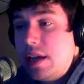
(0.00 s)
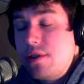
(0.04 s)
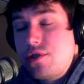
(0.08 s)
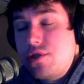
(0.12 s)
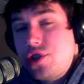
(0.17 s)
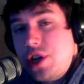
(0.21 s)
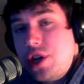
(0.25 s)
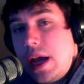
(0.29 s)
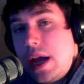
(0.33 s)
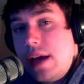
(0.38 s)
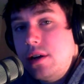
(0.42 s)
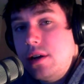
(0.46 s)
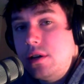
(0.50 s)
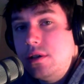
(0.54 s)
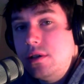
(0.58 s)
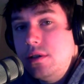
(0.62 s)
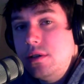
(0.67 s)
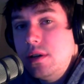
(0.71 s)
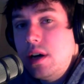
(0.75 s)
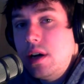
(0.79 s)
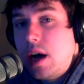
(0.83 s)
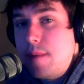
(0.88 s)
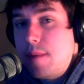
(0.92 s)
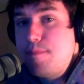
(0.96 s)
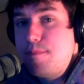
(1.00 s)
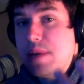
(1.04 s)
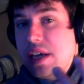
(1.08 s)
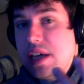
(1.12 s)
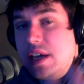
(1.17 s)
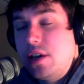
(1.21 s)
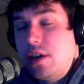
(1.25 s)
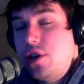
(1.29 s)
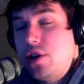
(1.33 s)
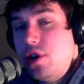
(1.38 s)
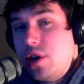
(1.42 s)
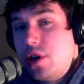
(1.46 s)
your channel on
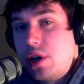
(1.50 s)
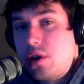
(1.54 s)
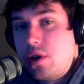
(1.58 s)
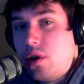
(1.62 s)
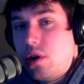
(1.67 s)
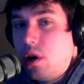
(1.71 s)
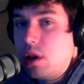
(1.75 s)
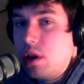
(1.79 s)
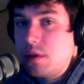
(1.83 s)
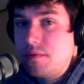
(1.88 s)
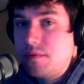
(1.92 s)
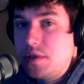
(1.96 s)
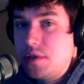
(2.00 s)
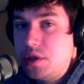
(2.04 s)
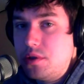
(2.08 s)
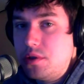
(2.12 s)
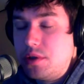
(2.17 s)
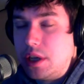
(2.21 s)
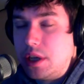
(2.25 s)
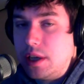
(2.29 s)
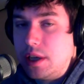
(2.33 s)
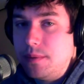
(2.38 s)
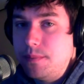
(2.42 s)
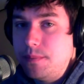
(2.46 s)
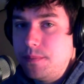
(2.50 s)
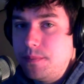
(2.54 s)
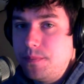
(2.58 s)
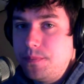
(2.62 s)
being good at Call of Duty,